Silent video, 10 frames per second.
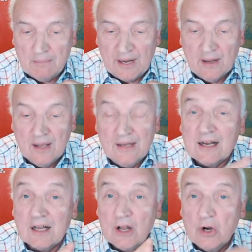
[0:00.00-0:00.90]
coming,
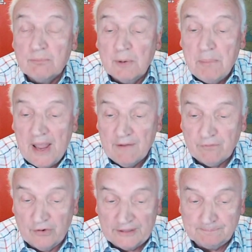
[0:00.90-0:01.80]
let alone
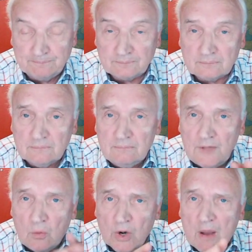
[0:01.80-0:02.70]
prepare for it.
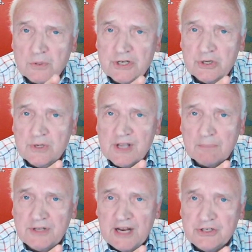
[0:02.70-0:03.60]
What I want to do
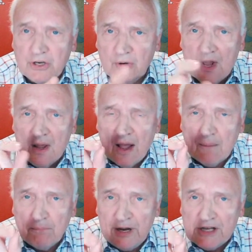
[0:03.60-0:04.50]
is update you.
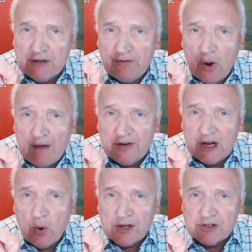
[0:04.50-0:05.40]
And please, if you
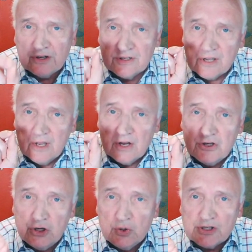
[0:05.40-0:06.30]
have any questions,
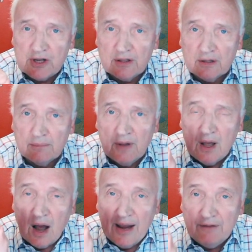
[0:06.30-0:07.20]
do send
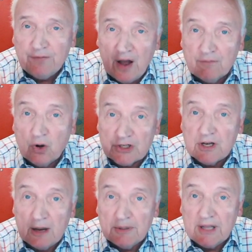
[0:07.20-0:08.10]
them. If I've
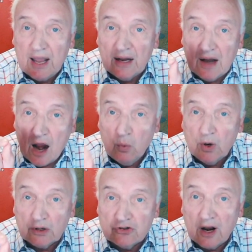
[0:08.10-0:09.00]
got time at the end,
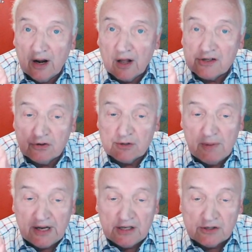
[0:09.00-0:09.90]
I will try and answer
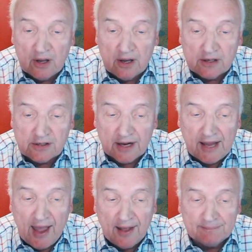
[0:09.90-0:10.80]
as many as
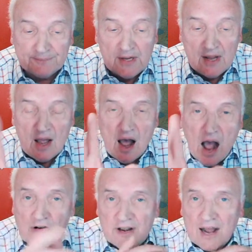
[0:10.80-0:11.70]
I can.
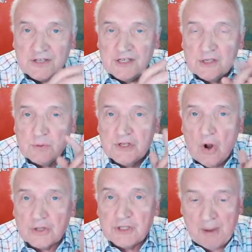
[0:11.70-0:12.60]
Our analysis
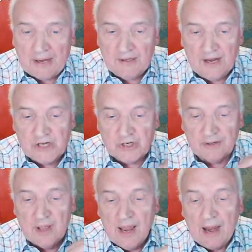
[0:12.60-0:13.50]
was not
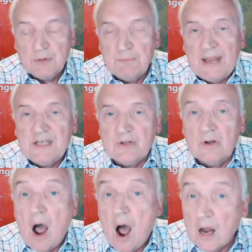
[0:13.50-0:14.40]
speculation. It was
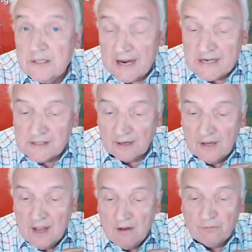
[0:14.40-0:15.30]
based on hard
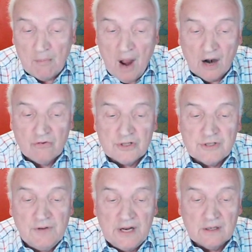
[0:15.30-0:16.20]
data from
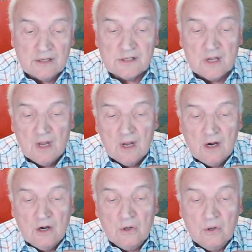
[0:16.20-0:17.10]
hundreds of leaders
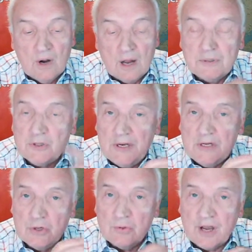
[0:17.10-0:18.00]
who
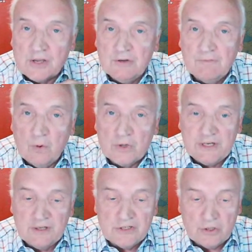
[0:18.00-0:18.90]
between
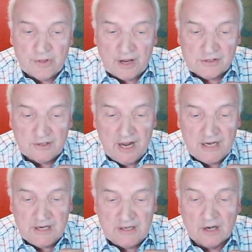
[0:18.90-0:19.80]
2014 and
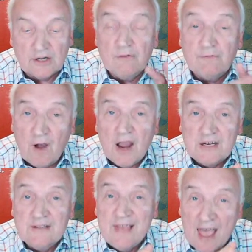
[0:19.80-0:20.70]
2018 had
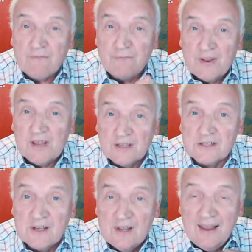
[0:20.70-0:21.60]
confided their
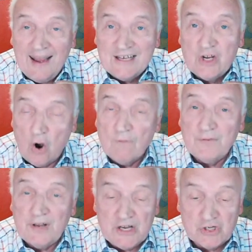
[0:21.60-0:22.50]
fears in
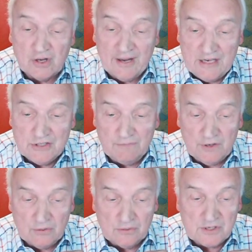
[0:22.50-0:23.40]
confidential
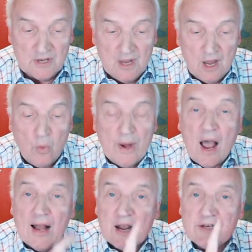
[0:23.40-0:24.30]
interviews.
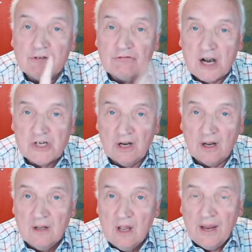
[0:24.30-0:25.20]
We highlighted
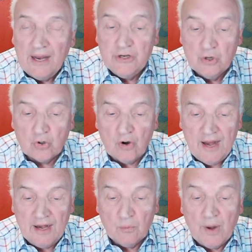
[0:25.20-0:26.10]
Russia in
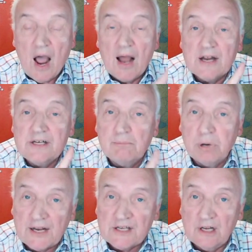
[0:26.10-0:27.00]
Ukraine. We
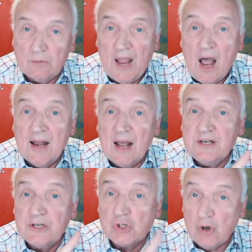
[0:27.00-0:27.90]
highlighted Brexit. We
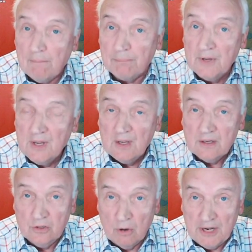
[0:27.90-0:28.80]
highlighted Trump
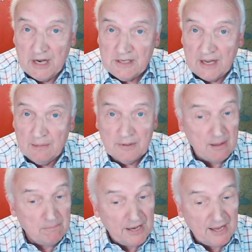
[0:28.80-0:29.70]
nominating
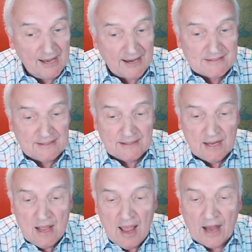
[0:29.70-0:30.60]
him and then being
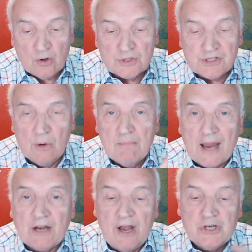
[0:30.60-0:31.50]
elected, and also
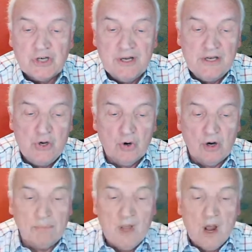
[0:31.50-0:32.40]
migration in
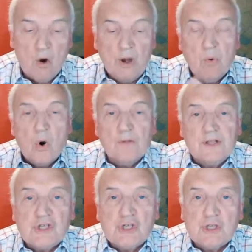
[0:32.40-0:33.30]
Europe. We
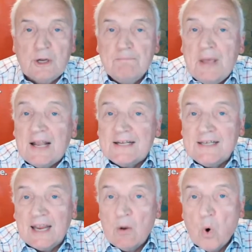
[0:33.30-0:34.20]
warned that
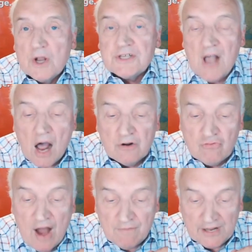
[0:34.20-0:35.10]
stability was
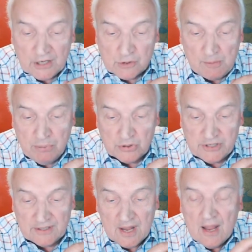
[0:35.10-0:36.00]
unraveling, as we
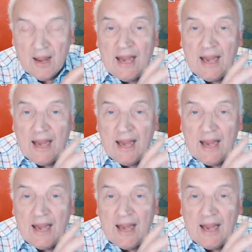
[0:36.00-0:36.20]
put it,